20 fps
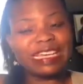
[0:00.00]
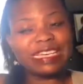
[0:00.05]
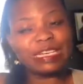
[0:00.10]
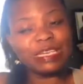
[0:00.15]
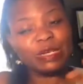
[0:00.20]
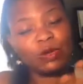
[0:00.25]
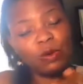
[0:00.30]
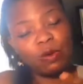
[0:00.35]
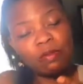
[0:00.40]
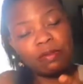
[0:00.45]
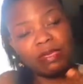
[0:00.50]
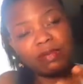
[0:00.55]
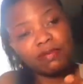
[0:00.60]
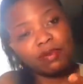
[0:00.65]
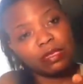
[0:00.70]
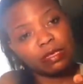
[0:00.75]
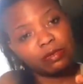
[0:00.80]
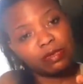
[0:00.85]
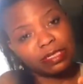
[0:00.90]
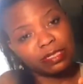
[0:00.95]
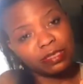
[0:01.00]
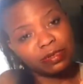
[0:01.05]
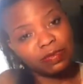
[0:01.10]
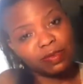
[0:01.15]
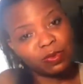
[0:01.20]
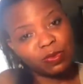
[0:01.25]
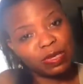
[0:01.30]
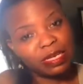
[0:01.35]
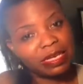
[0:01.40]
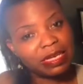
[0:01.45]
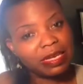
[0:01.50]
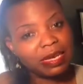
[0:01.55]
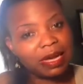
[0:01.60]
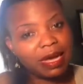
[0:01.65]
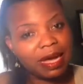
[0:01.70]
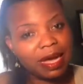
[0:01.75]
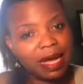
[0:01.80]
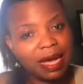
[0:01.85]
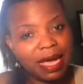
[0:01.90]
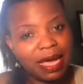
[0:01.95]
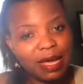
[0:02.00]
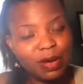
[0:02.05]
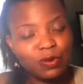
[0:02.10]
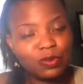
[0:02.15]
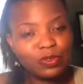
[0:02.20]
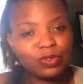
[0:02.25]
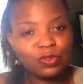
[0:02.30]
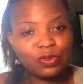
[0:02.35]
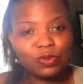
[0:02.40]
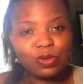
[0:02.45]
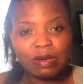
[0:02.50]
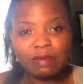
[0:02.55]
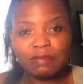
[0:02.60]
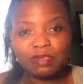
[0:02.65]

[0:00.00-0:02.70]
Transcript: know me for the rest of the week, I also am a